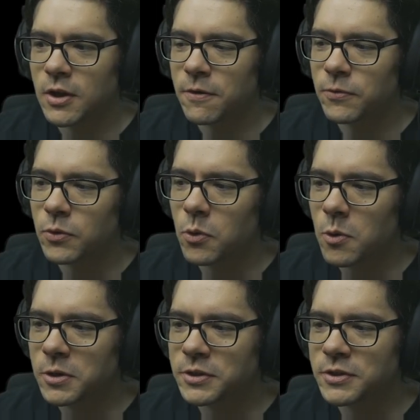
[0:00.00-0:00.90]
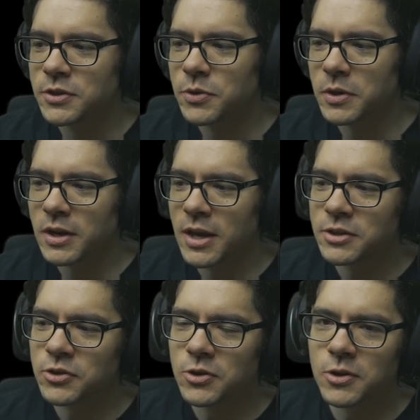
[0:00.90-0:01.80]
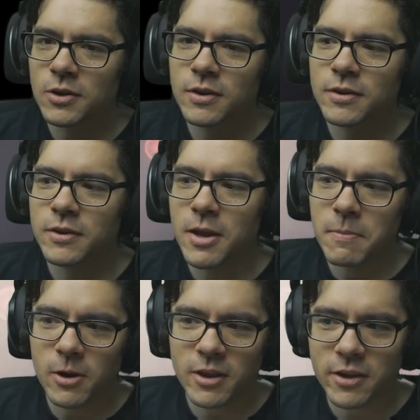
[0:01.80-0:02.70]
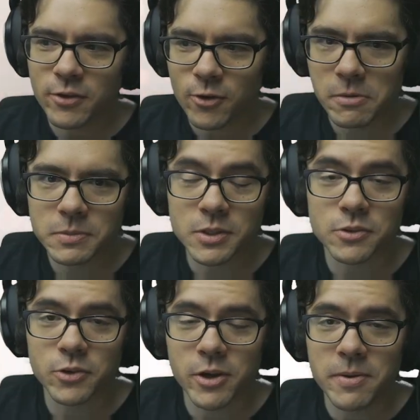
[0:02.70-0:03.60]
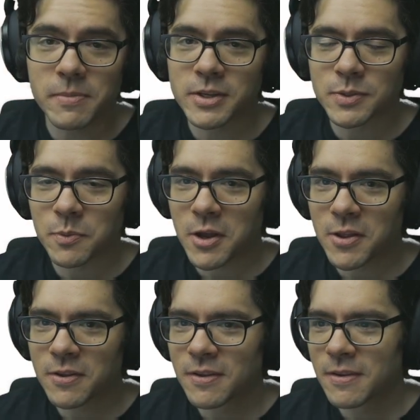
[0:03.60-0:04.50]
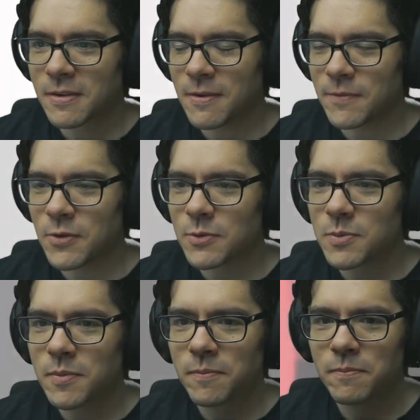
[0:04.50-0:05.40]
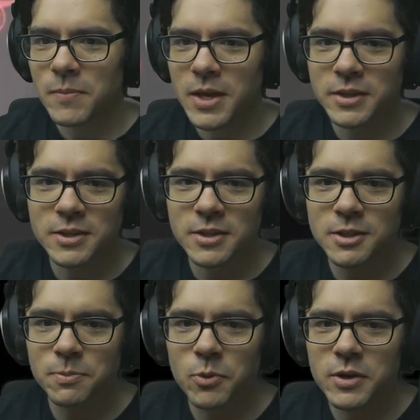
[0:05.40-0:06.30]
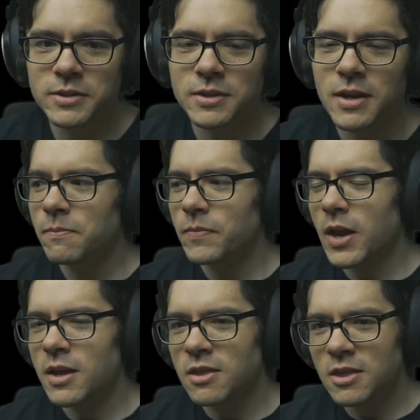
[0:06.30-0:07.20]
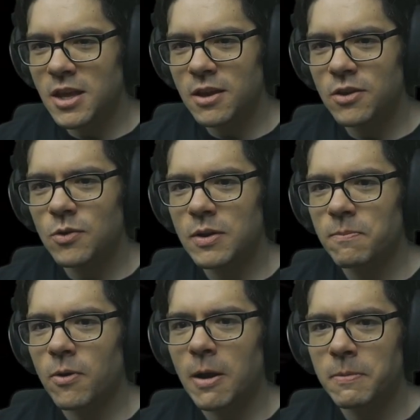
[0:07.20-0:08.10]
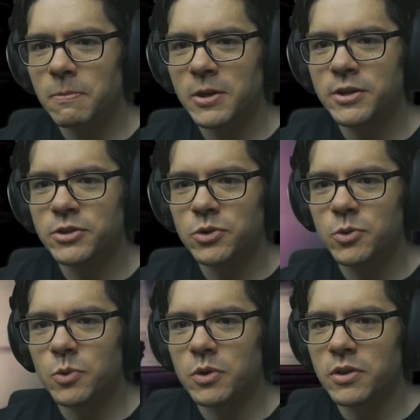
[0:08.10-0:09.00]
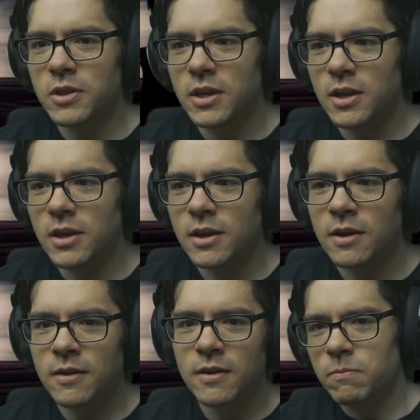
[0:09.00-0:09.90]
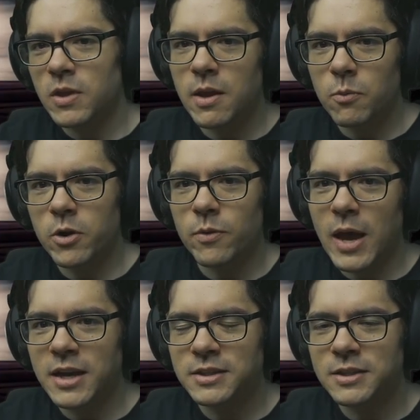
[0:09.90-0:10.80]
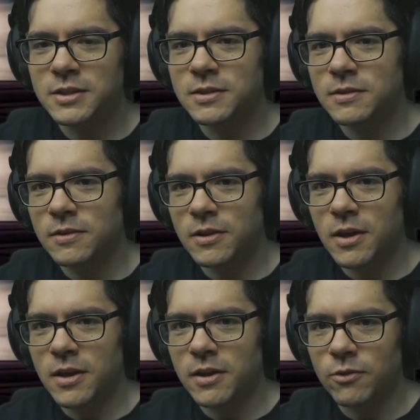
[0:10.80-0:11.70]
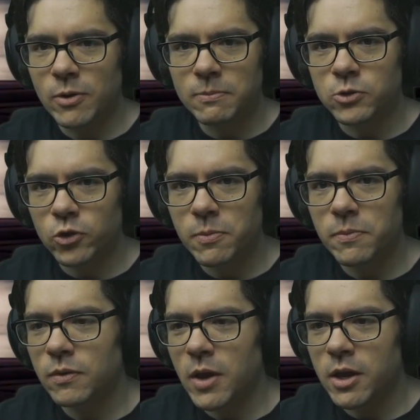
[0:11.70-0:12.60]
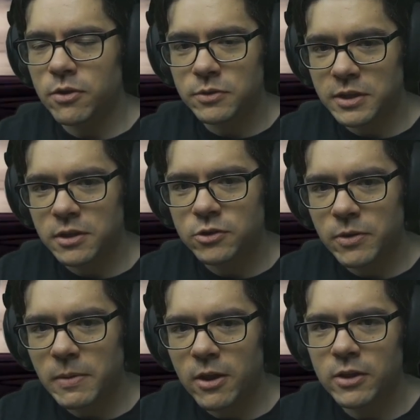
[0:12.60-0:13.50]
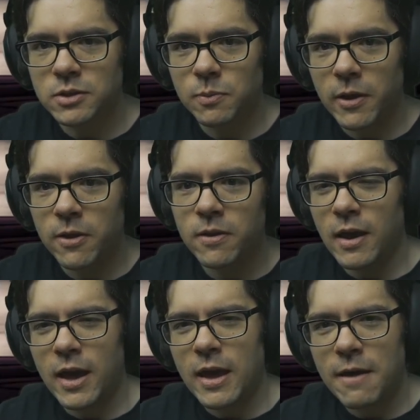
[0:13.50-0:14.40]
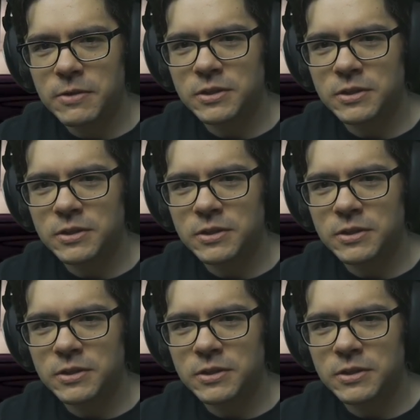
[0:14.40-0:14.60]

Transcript: of course, you can enter Nightmare King Groom's dream as well if you make it to this point. I think you can probably do the thing where you access the Grim Troop using the Dream Nail as well. I haven't